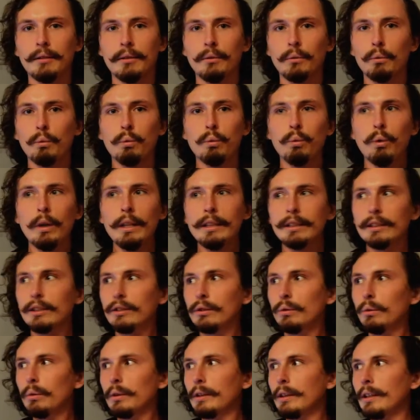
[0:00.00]
What
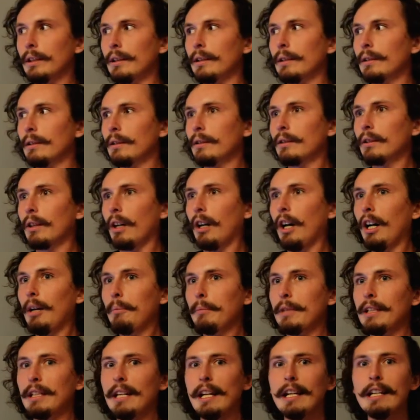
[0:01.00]
sort of
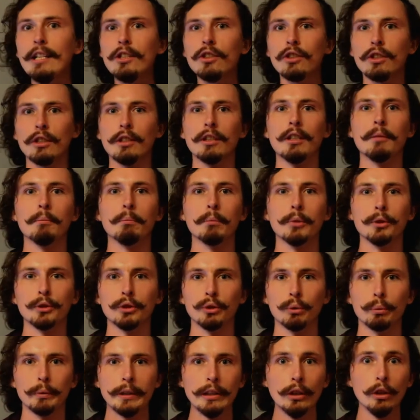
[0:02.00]
combination numbers
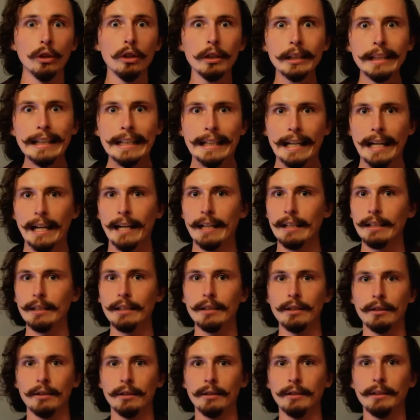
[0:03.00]
are we looking at
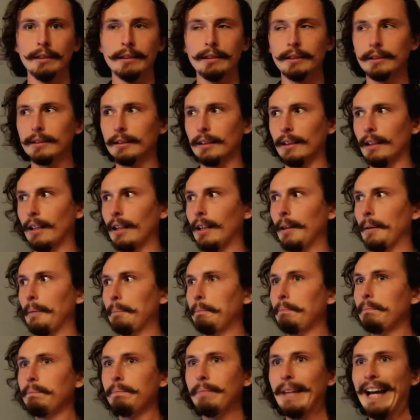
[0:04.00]
here? It's
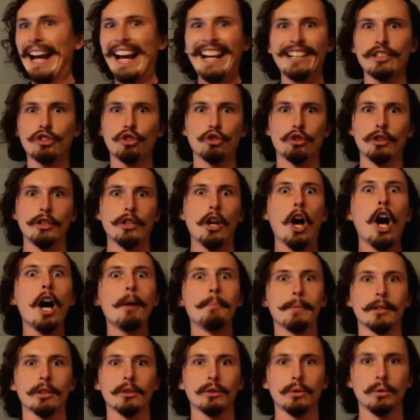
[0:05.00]

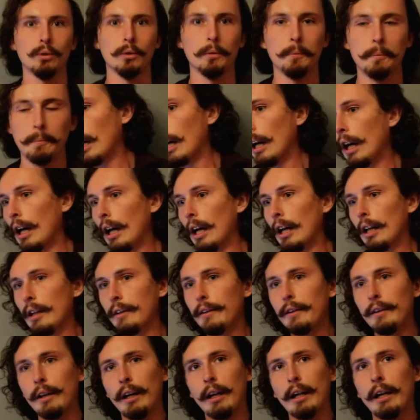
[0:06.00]
astronomical.
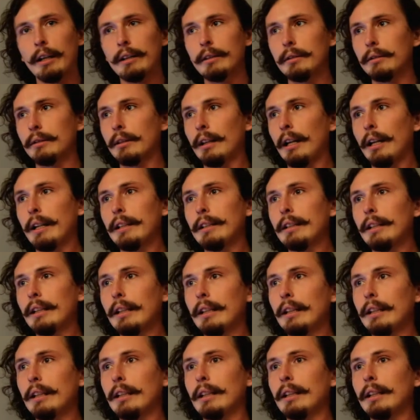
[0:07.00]
I
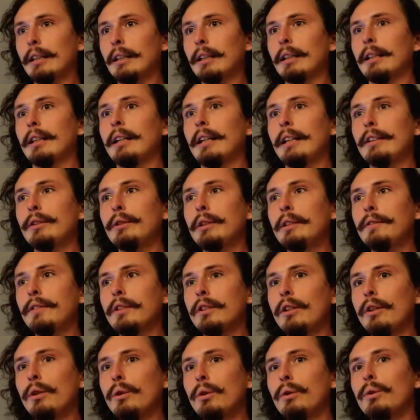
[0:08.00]
don't even
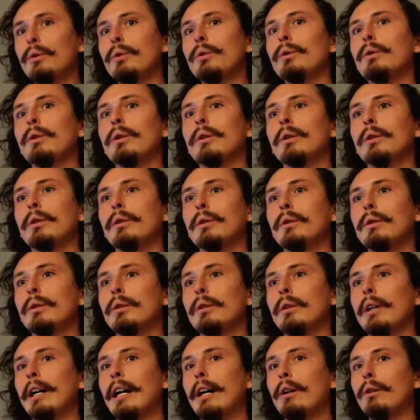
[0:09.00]
know
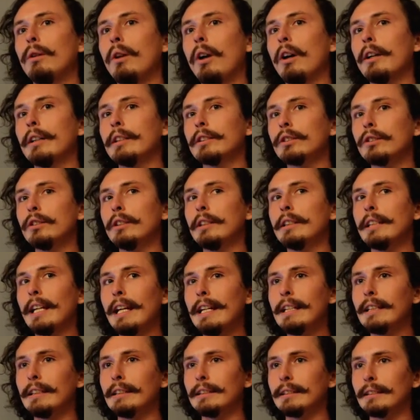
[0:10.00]
how long it's going to
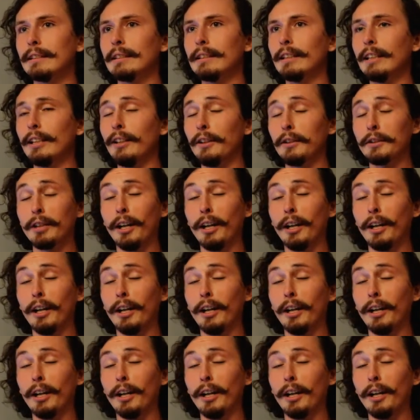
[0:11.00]
take us to get on